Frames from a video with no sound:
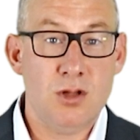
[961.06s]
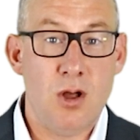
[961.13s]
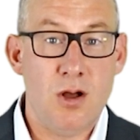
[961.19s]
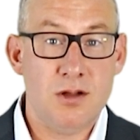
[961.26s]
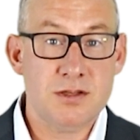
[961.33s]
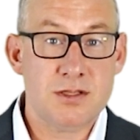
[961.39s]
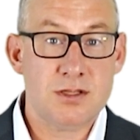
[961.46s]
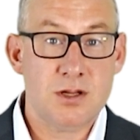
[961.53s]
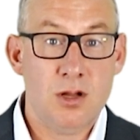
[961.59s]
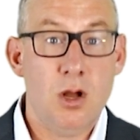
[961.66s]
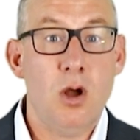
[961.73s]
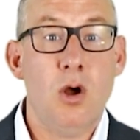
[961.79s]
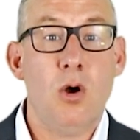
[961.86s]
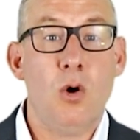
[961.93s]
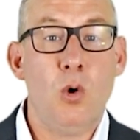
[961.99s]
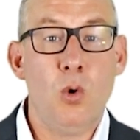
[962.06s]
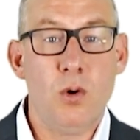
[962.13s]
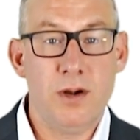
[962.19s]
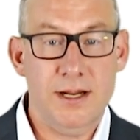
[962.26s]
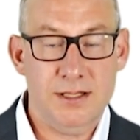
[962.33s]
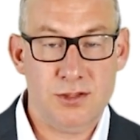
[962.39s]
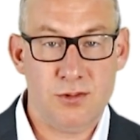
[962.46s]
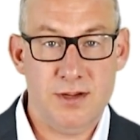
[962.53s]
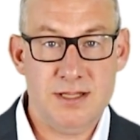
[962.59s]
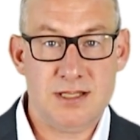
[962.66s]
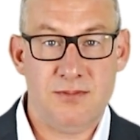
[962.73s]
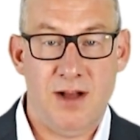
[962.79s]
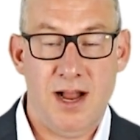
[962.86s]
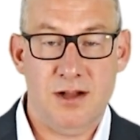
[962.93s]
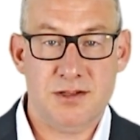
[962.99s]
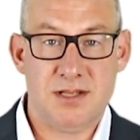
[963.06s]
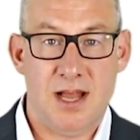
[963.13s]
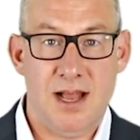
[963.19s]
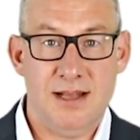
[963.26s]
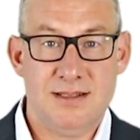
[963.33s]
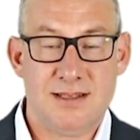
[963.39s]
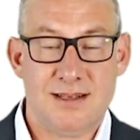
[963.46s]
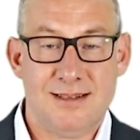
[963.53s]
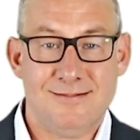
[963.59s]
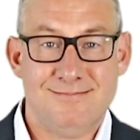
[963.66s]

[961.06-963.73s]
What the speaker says: loss or increased file size.